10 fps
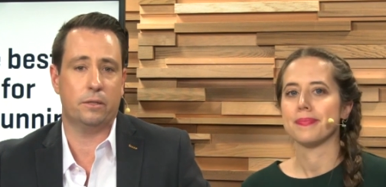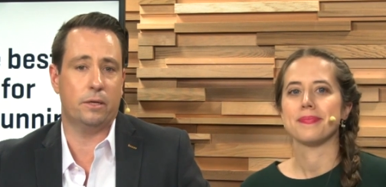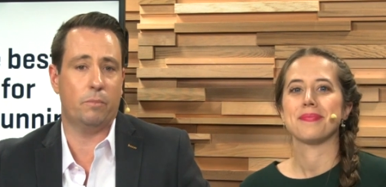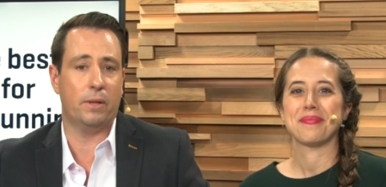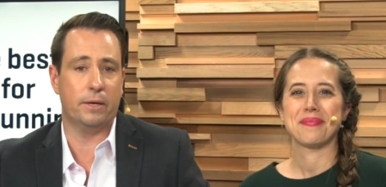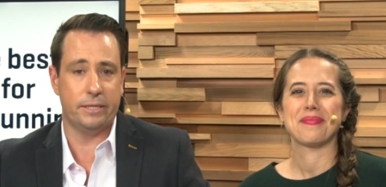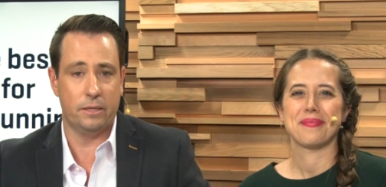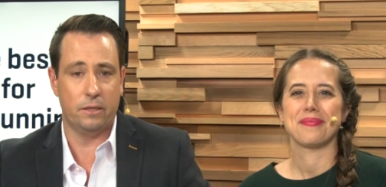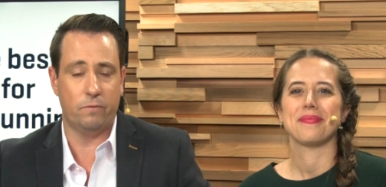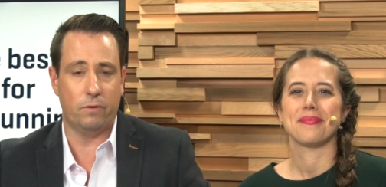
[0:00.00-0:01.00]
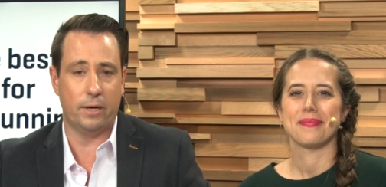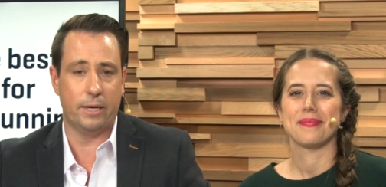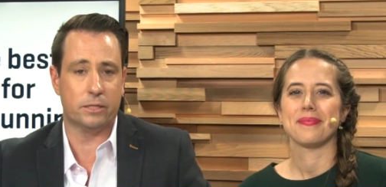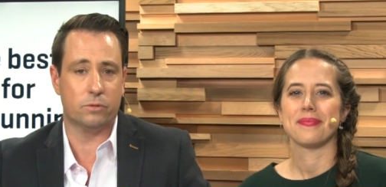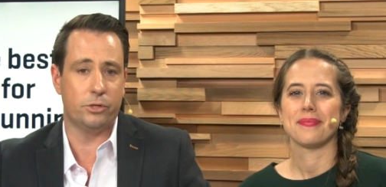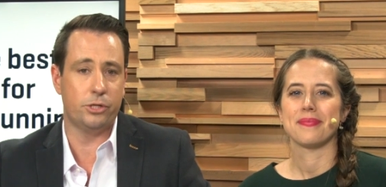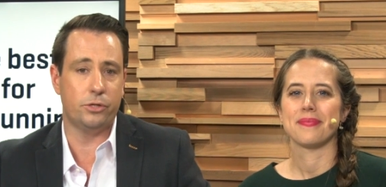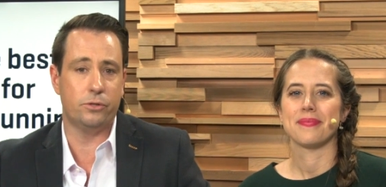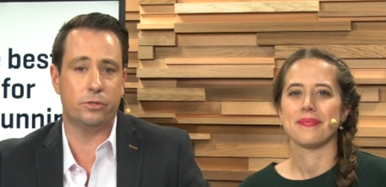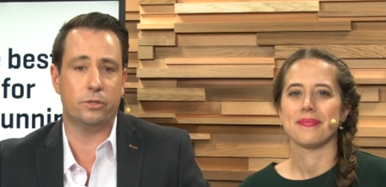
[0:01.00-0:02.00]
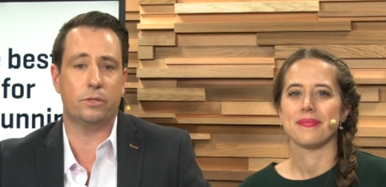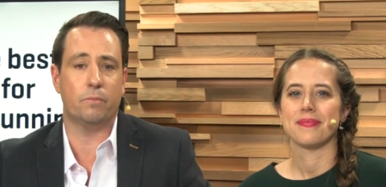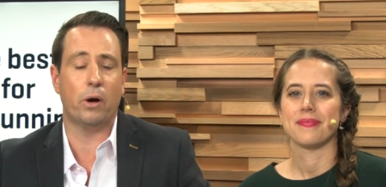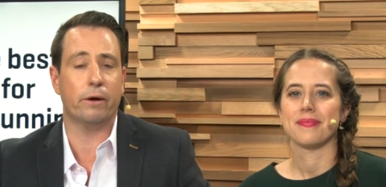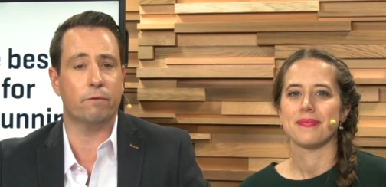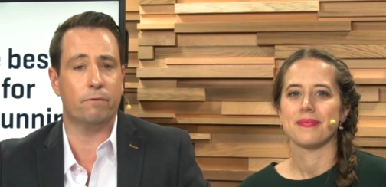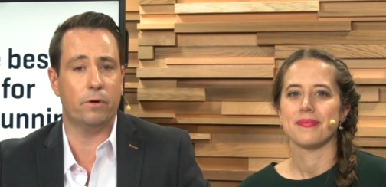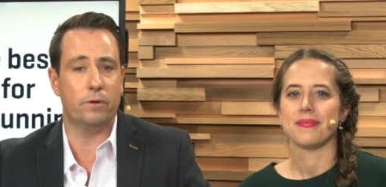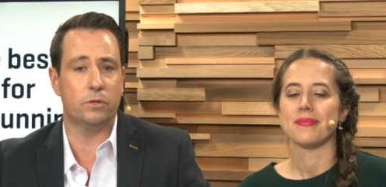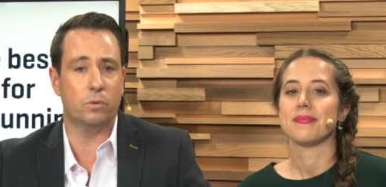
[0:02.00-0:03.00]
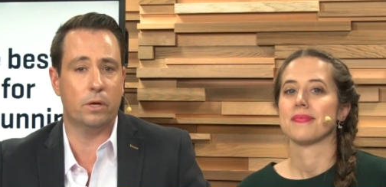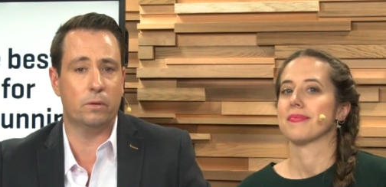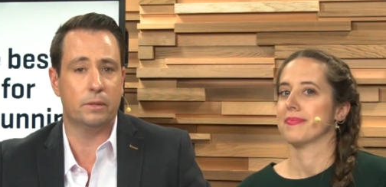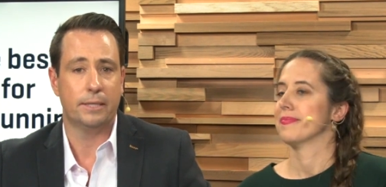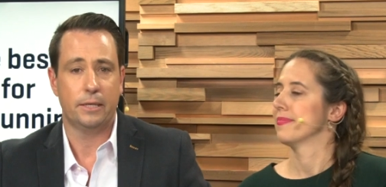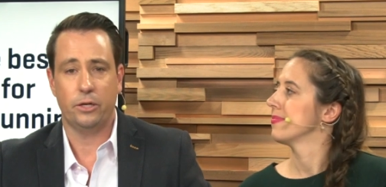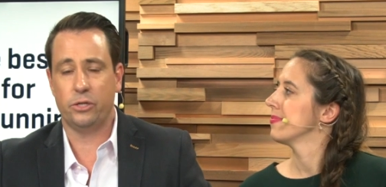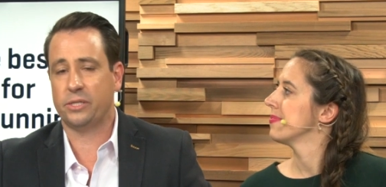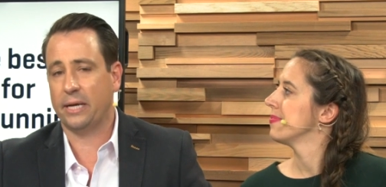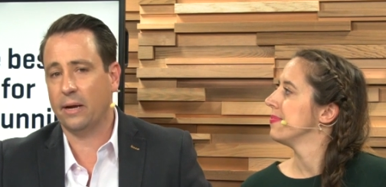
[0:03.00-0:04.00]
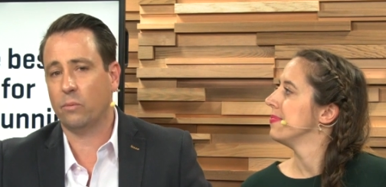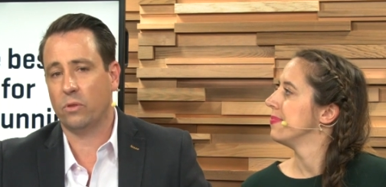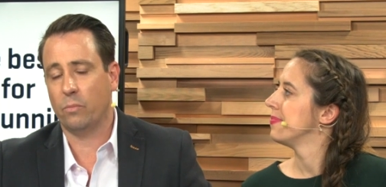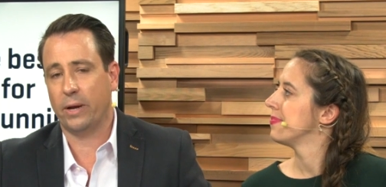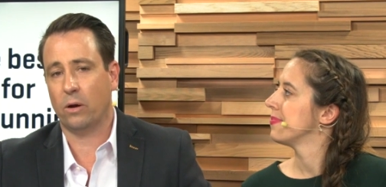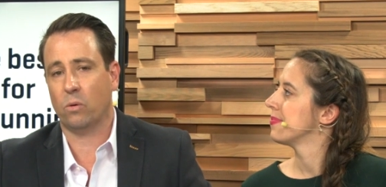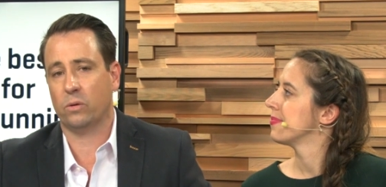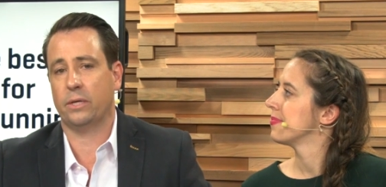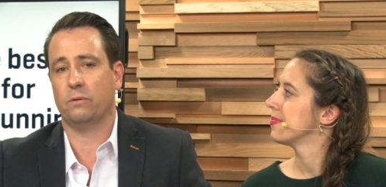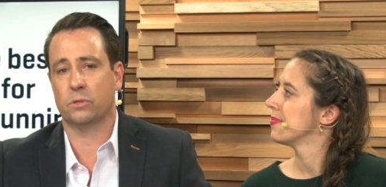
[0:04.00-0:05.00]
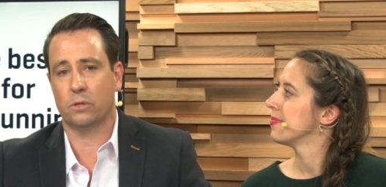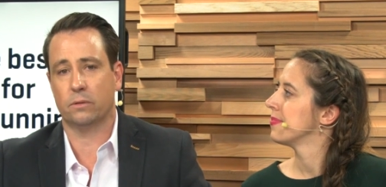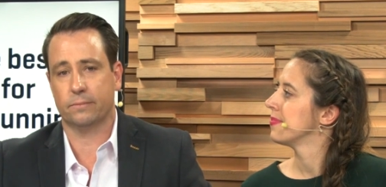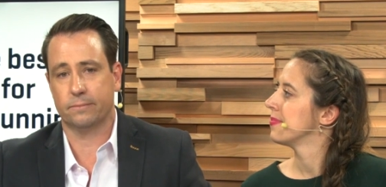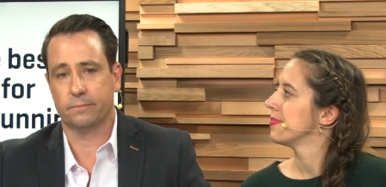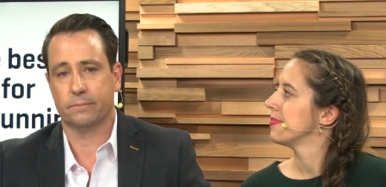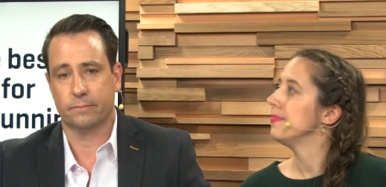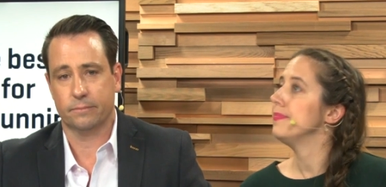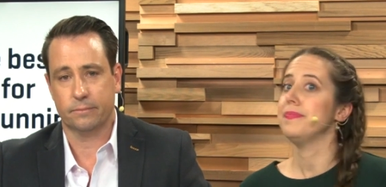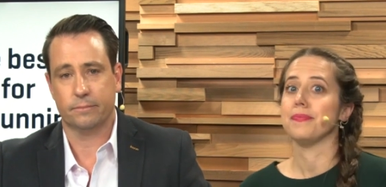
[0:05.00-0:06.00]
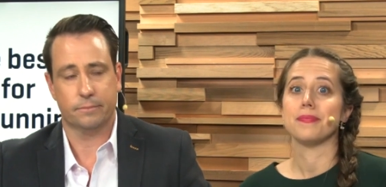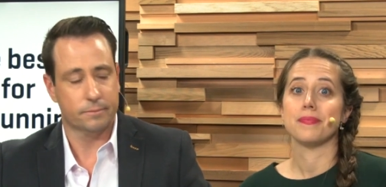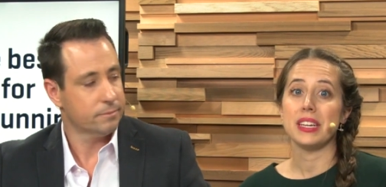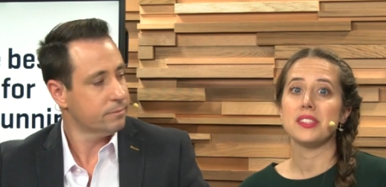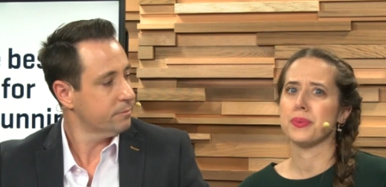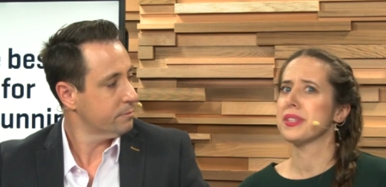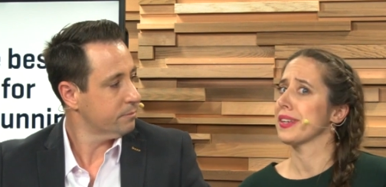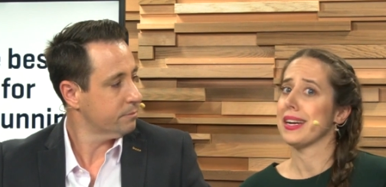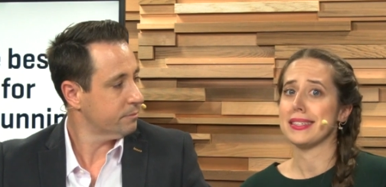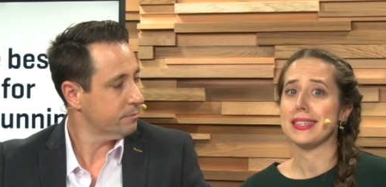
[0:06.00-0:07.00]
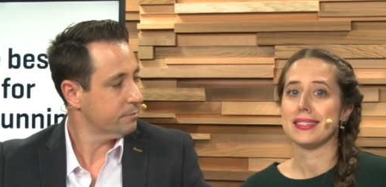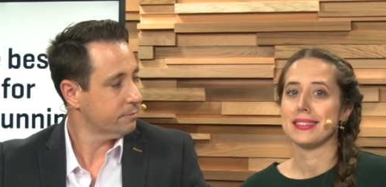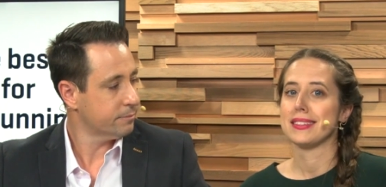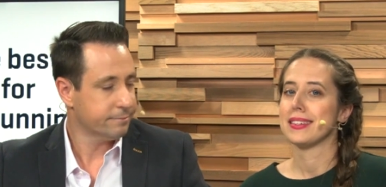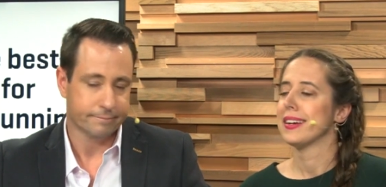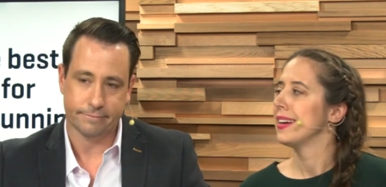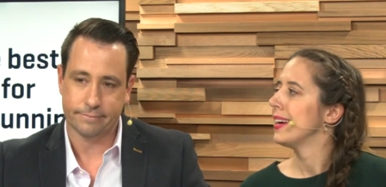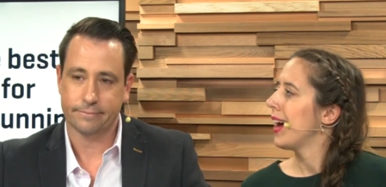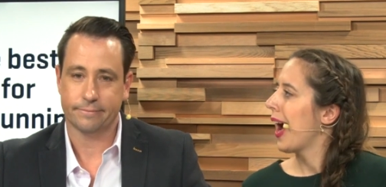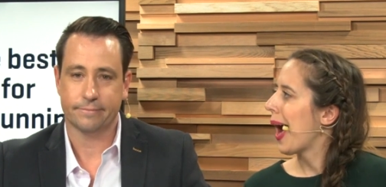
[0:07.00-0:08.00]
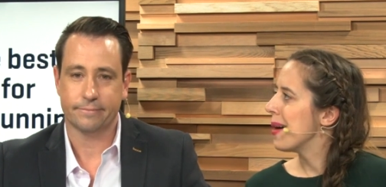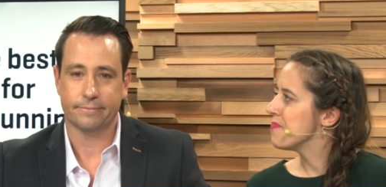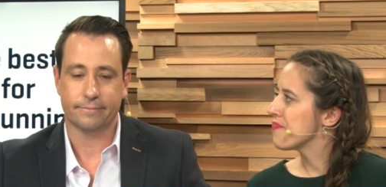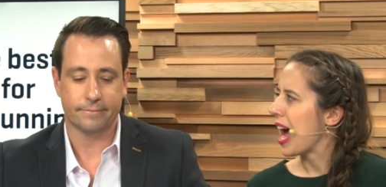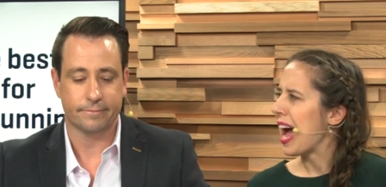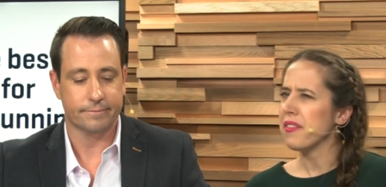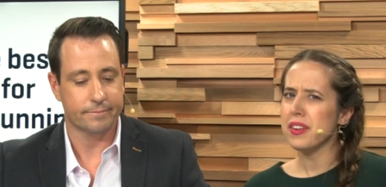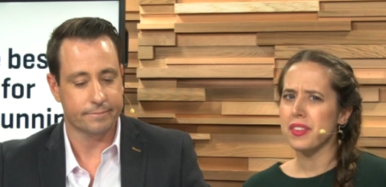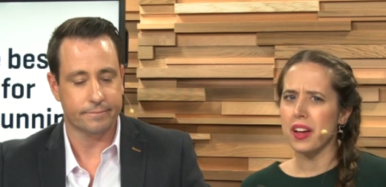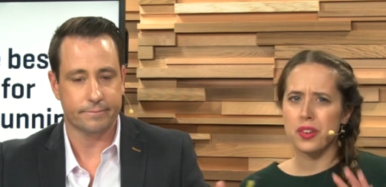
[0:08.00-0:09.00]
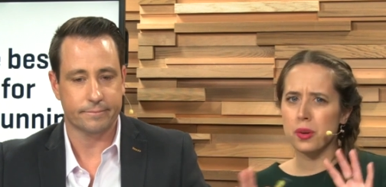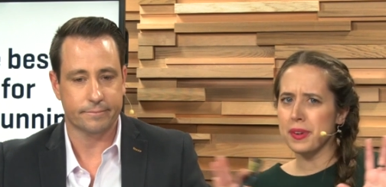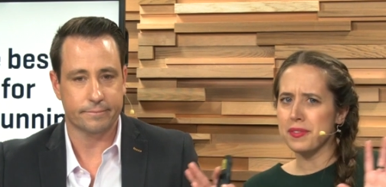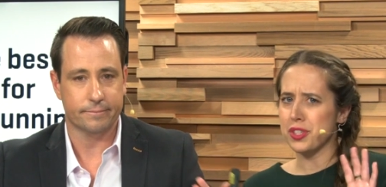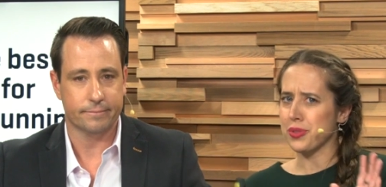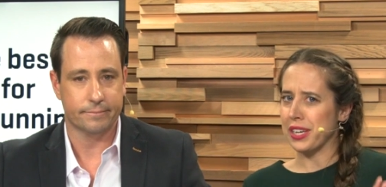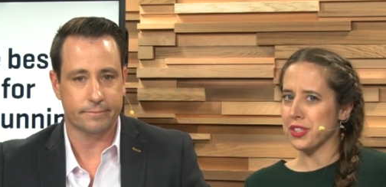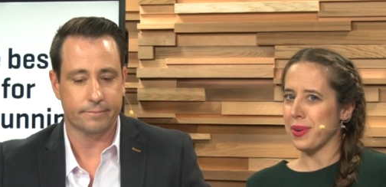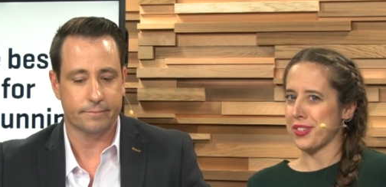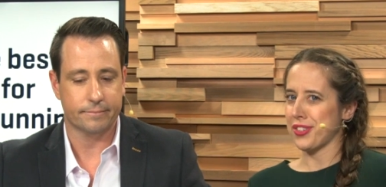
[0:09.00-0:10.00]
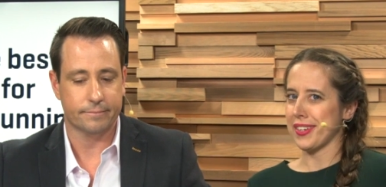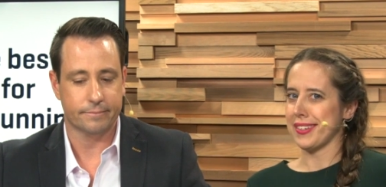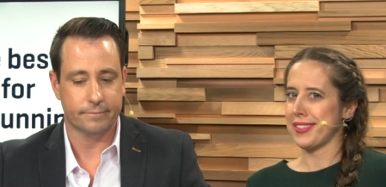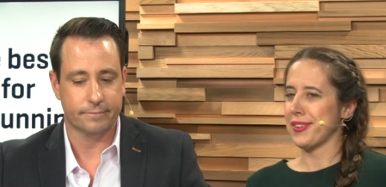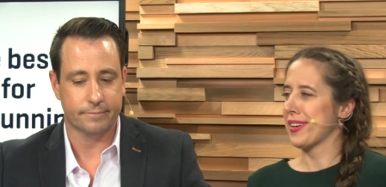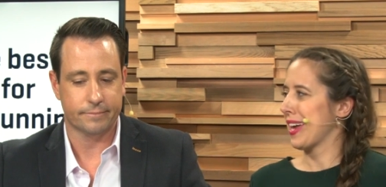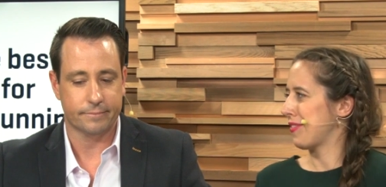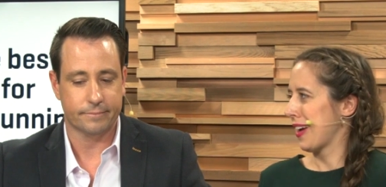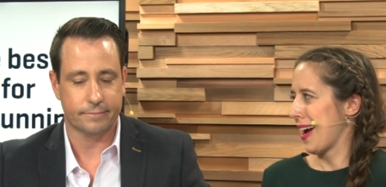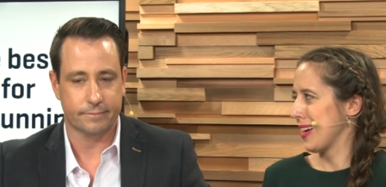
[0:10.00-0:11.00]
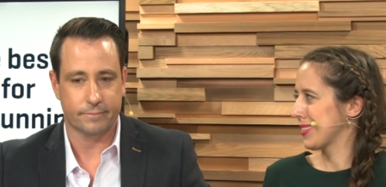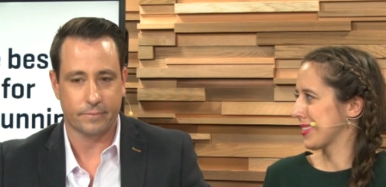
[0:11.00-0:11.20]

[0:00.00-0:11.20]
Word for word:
Speaker 1: that are plugged into the device, which uses the microphone as well. You just end up hmm. with a better quality result.
Speaker 2: Mm. That's a really good idea. Um, I have a, a, little bit of a strange question. Is it okay if I ask?